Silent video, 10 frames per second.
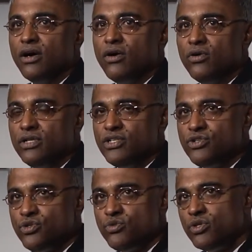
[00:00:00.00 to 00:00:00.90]
Only
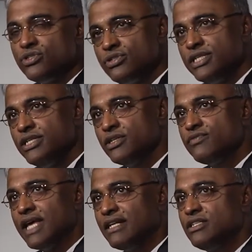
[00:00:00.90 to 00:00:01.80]
2 or 3
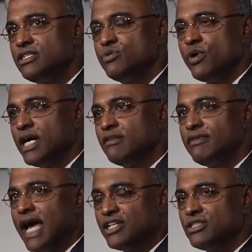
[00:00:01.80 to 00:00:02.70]
of that
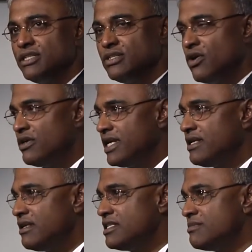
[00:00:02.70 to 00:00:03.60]
12 actually got
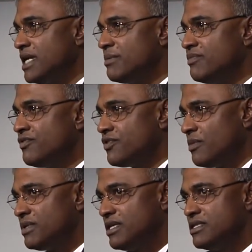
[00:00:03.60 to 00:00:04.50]
eculizumab
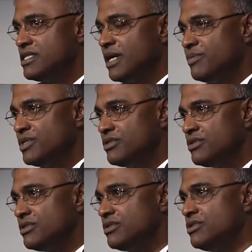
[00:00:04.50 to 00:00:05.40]
from
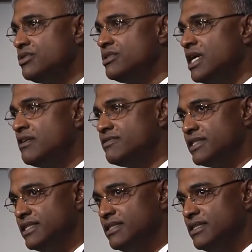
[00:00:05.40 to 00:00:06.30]
conception to
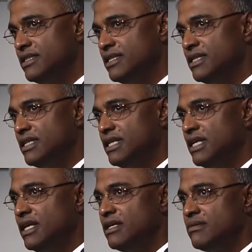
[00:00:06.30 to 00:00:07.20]
delivery.
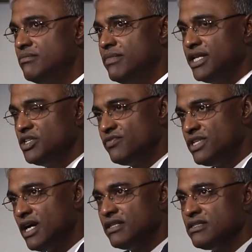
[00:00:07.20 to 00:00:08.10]
many of
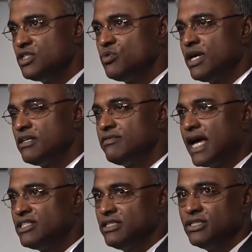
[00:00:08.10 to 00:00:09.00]
the other 12
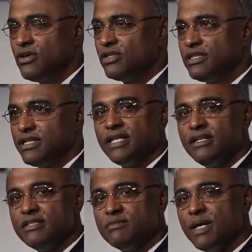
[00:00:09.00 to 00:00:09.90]
actually got their
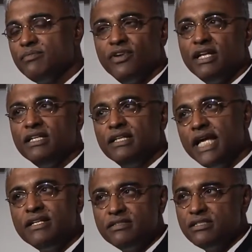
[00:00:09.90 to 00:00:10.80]
eculizumab fairly
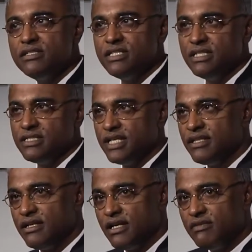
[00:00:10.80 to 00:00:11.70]
late in the disease, and
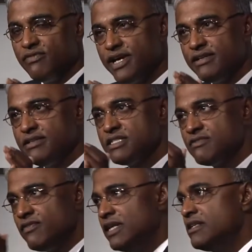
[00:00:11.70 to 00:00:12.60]
there are various
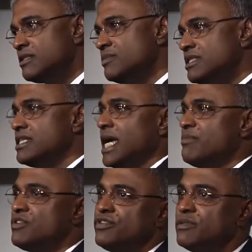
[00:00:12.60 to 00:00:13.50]
vulnerable
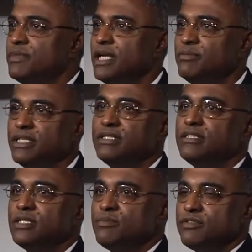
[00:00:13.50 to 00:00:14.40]
times for a baby in
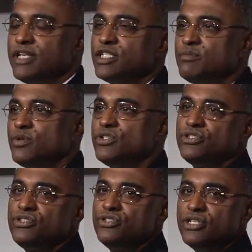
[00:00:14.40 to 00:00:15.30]
terms of
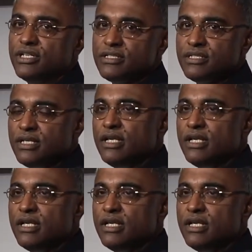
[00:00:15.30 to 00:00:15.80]
exposure to drugs.